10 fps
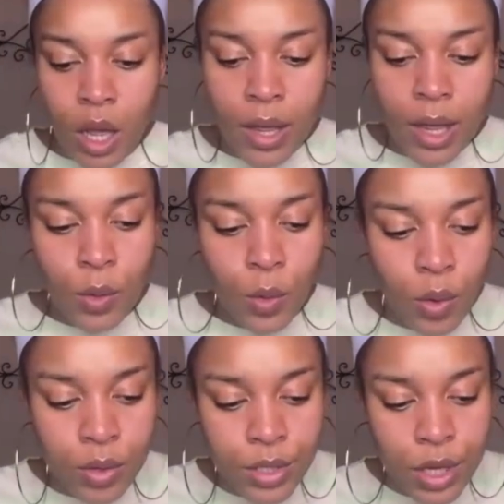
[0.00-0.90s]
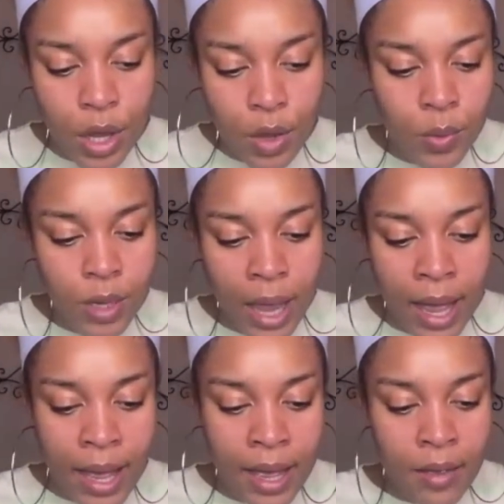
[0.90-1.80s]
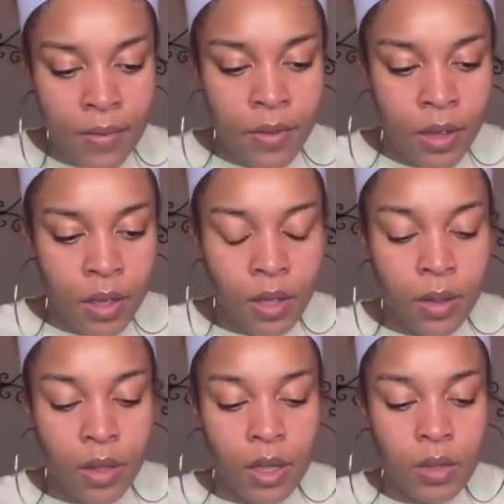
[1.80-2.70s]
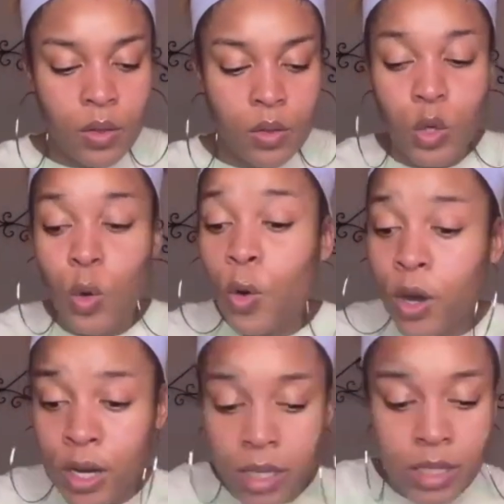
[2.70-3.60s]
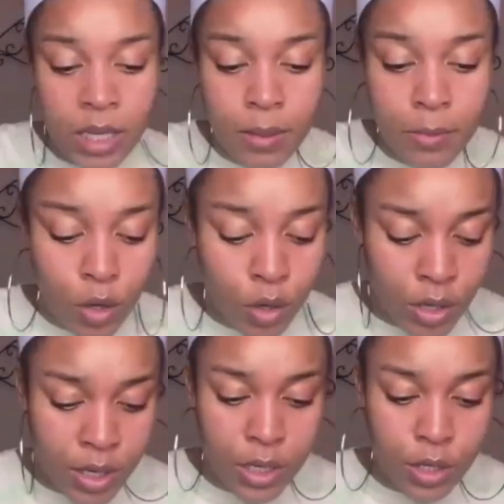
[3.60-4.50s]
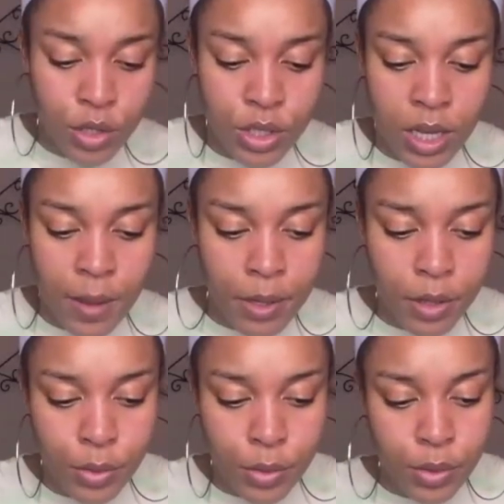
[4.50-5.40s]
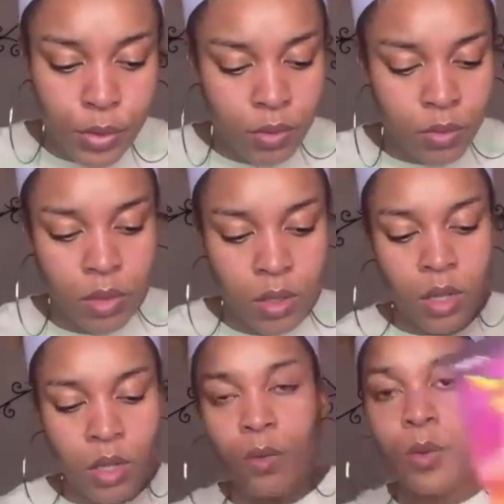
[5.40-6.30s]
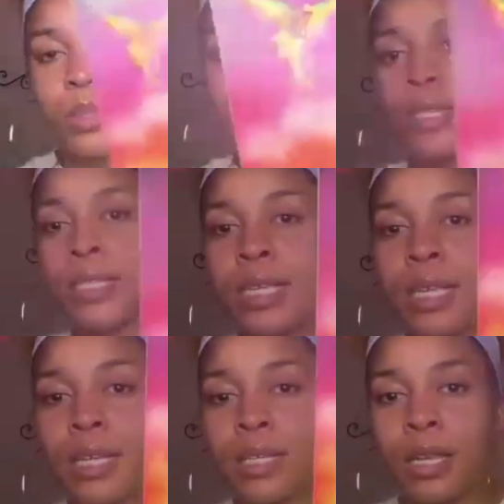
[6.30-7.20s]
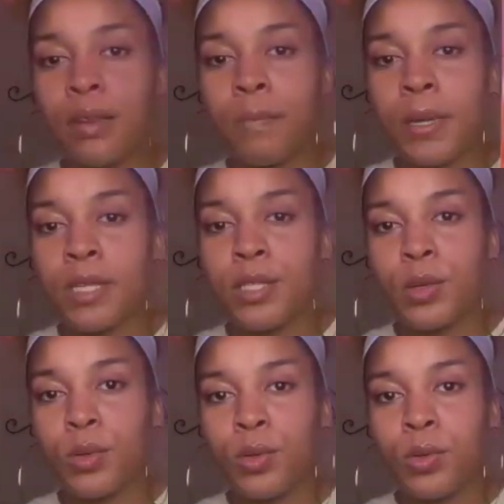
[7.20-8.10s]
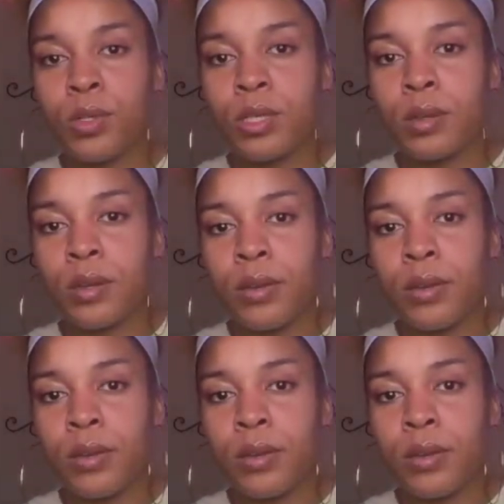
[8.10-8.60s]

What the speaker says: Okay, cool. So we have Taurus and Mercury energy coming through with the Six of Pentacles.